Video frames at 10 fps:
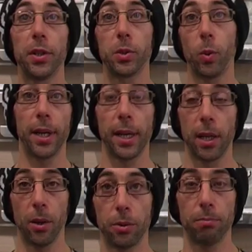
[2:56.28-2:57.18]
its weight in
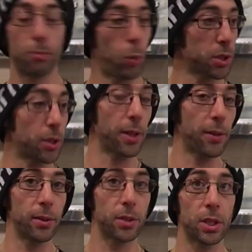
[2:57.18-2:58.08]
gold. What's the
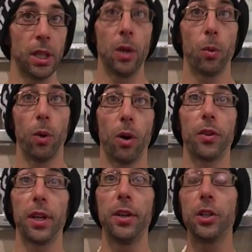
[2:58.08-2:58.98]
difference? Well,
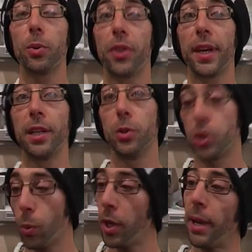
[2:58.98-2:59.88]
the initial thing is you
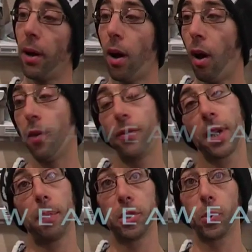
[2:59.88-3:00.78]
sweat about half a
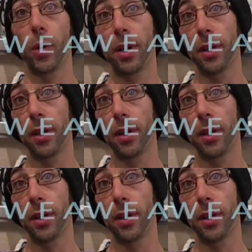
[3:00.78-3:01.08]
cup of sweat